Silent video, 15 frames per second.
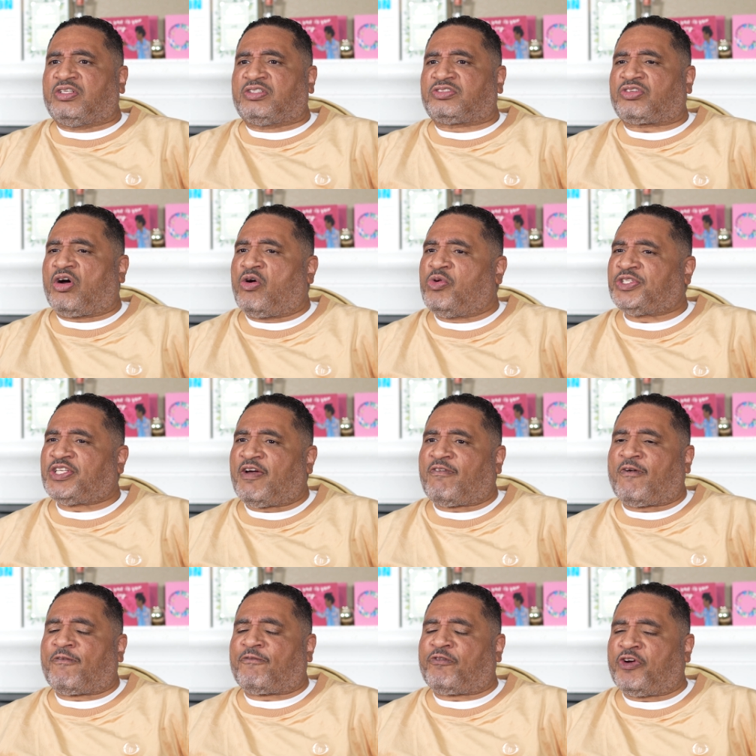So I always have a
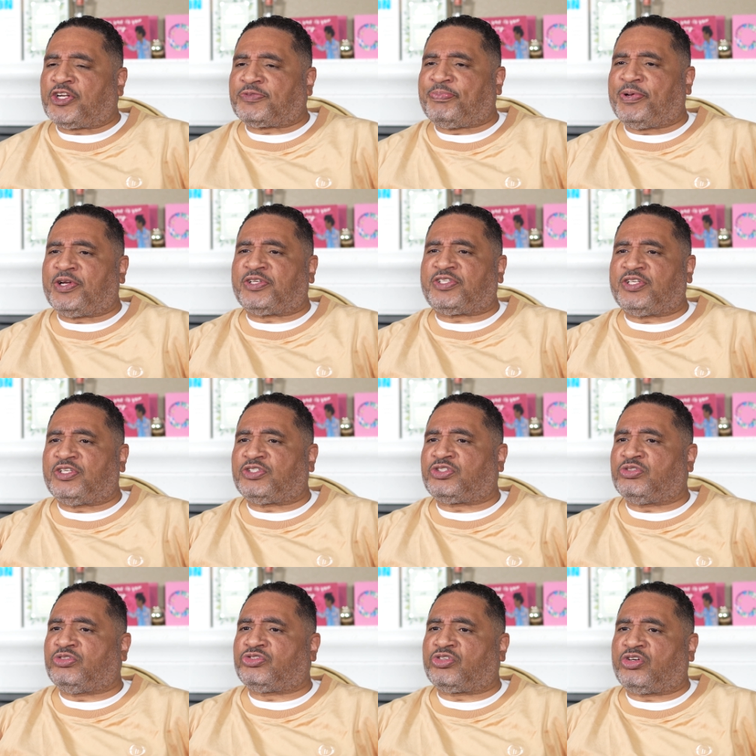fresh pair of tennis
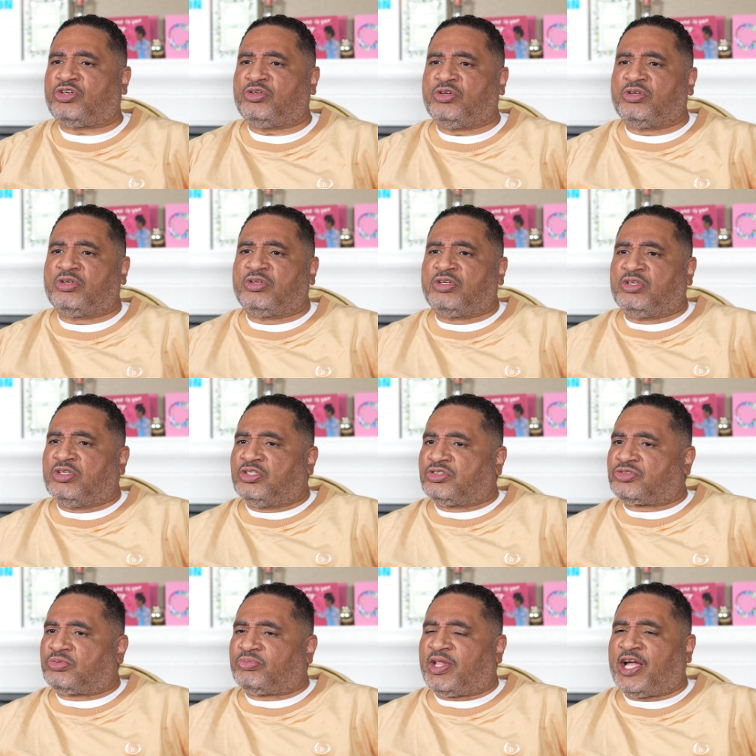shoes on,
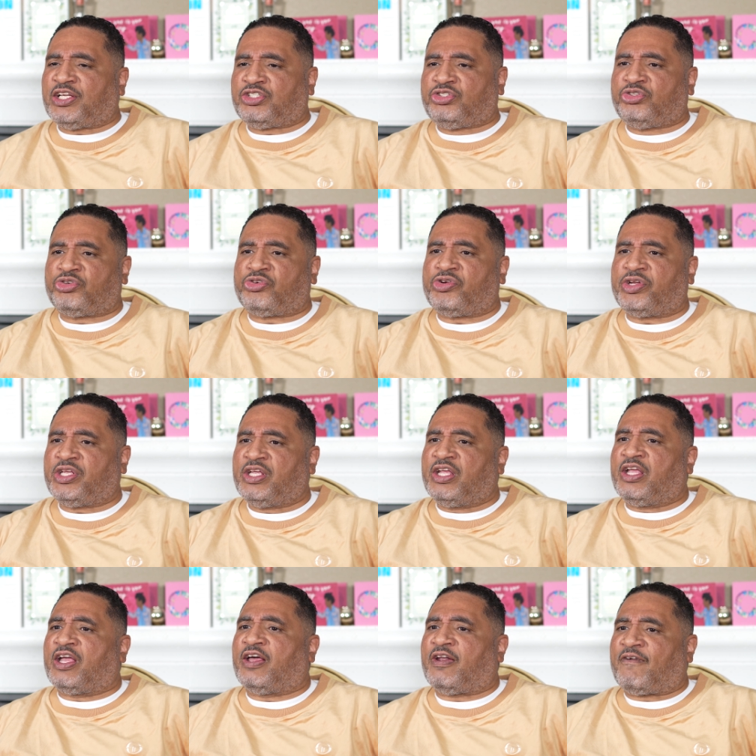some nice jewelry,
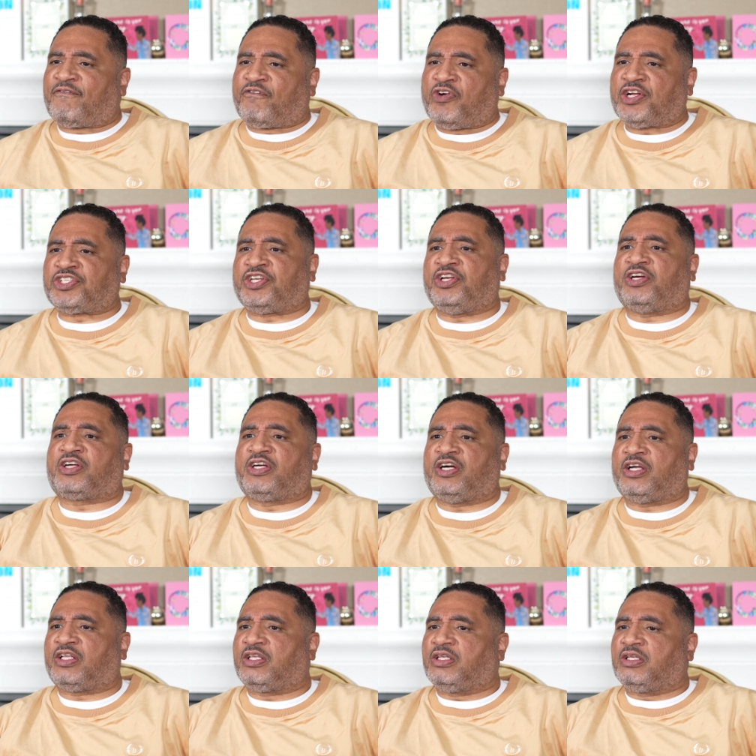and a fresh haircut.